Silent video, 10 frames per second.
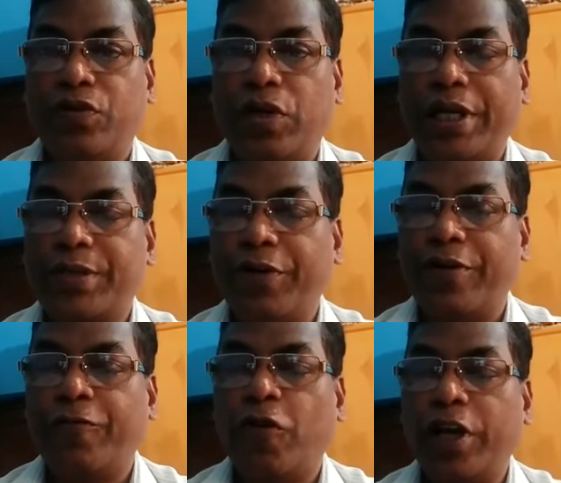
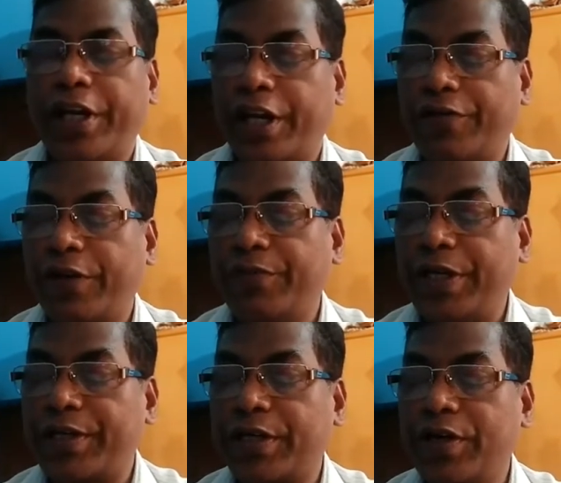Vulnerable
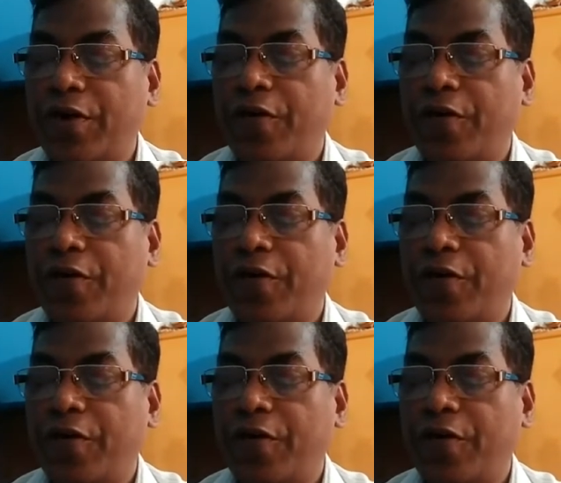means